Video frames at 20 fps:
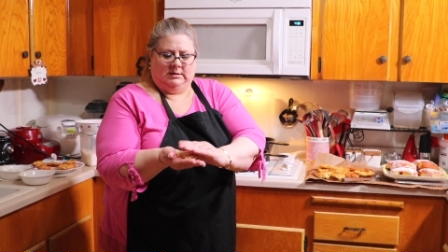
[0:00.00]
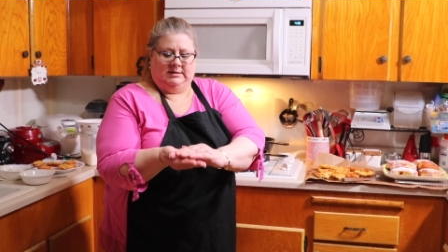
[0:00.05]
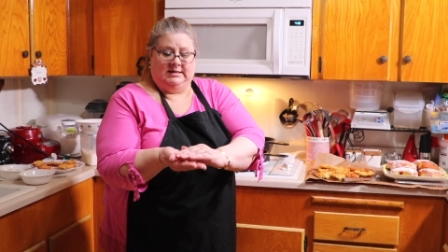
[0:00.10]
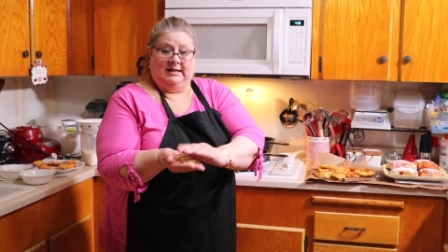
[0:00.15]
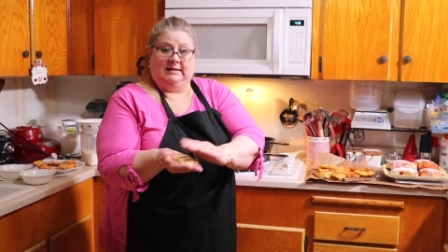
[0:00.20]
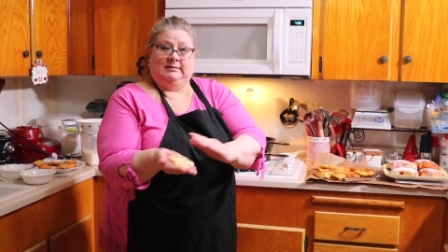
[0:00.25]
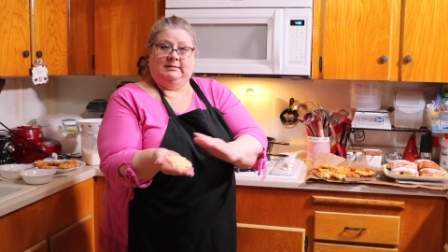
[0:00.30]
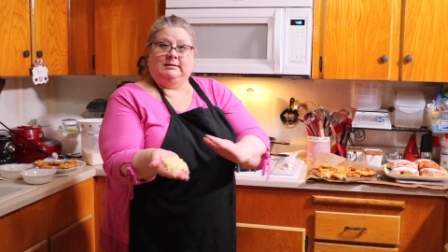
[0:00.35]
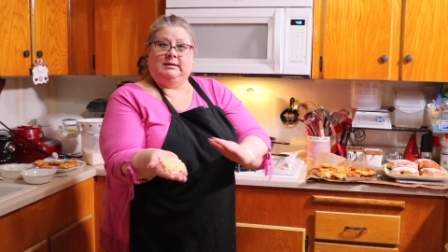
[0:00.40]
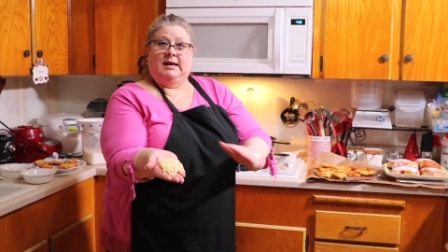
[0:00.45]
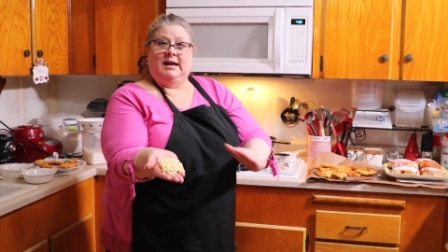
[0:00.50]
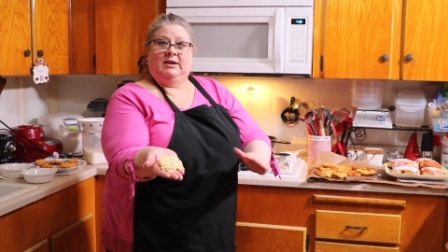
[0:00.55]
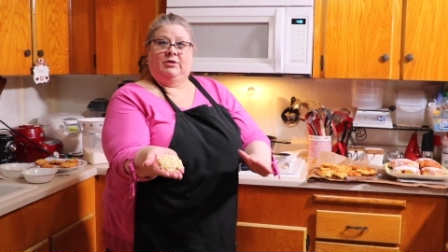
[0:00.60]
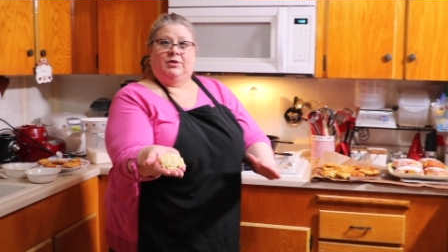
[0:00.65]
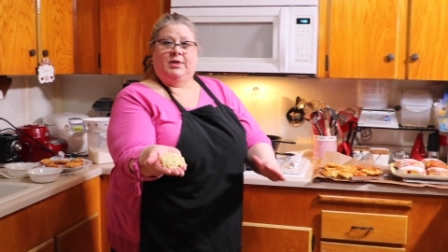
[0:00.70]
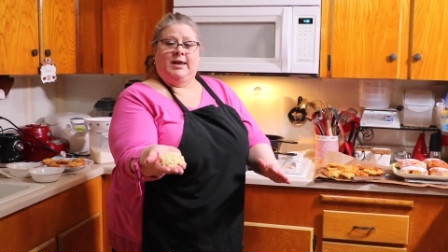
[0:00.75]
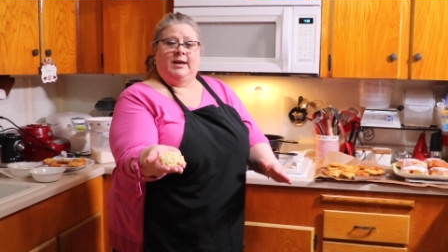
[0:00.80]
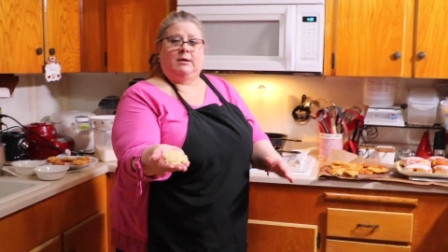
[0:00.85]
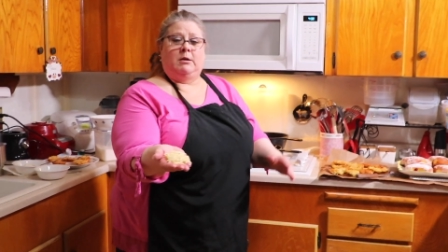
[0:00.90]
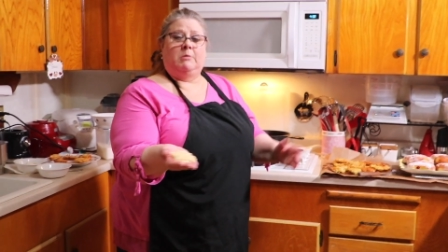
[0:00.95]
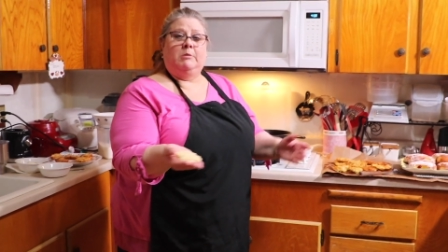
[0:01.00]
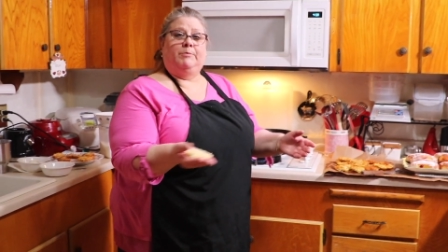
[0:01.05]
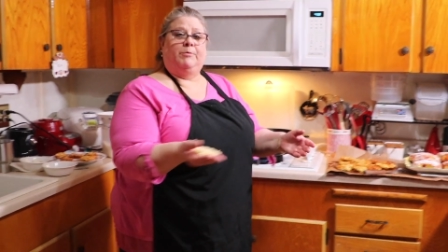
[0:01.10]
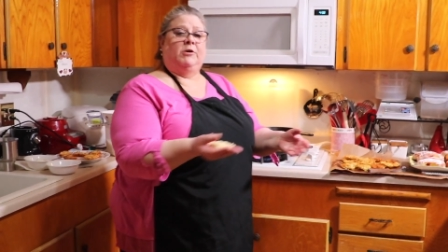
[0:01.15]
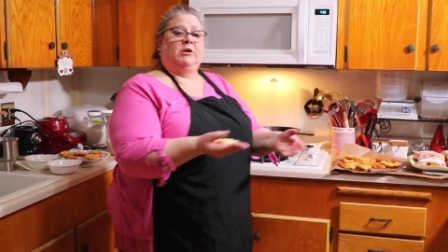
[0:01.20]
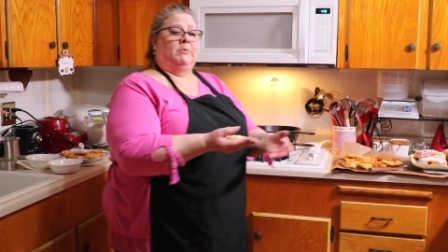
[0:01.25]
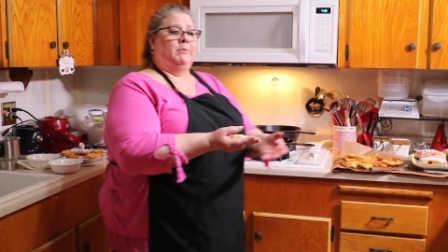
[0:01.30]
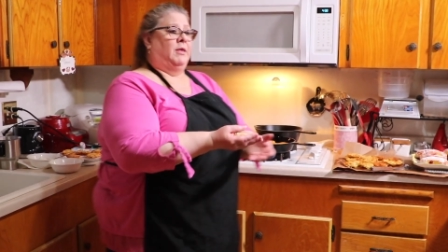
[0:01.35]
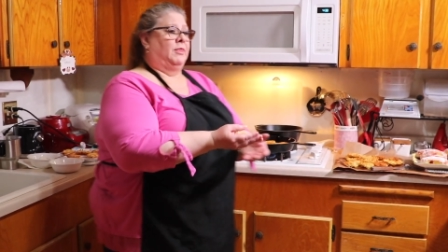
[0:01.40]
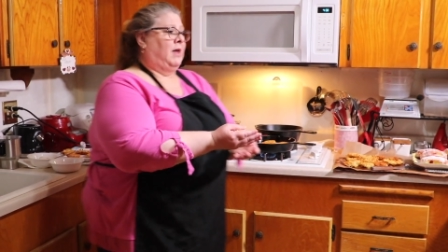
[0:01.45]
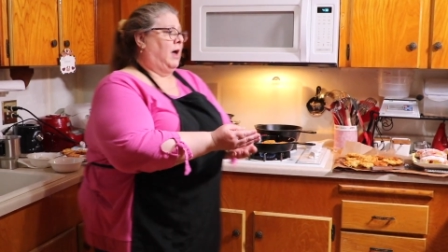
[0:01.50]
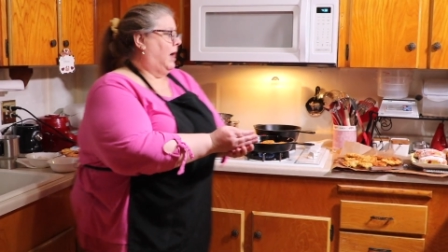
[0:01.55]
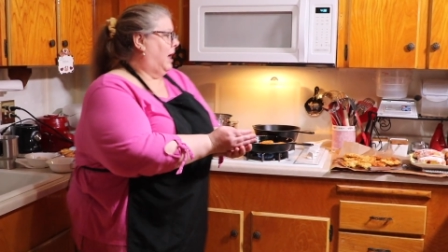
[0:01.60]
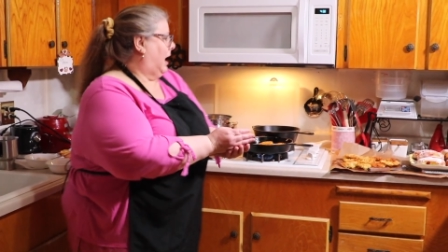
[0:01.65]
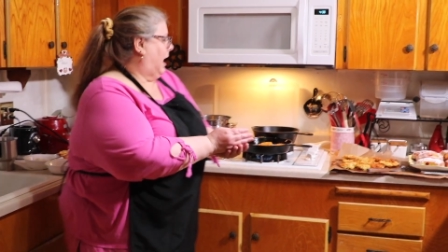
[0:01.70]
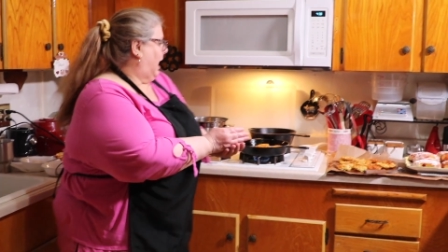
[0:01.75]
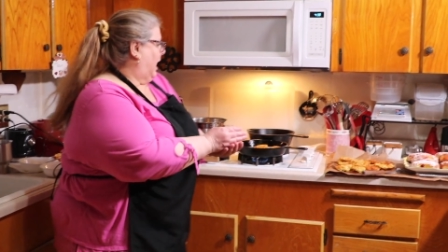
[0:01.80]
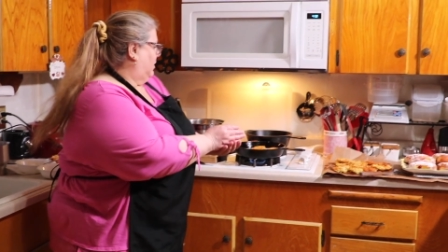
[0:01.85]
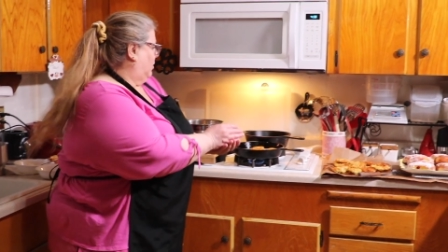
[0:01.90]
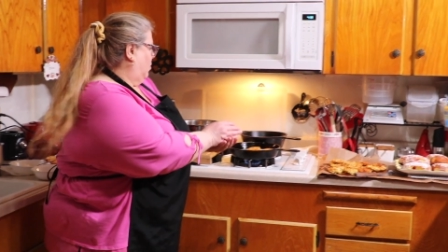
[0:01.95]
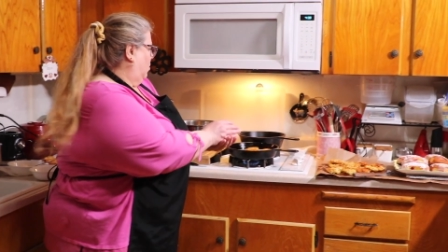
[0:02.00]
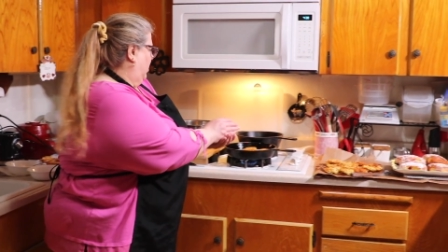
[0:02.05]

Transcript: disc-like thing, and I'm going to put them in the hot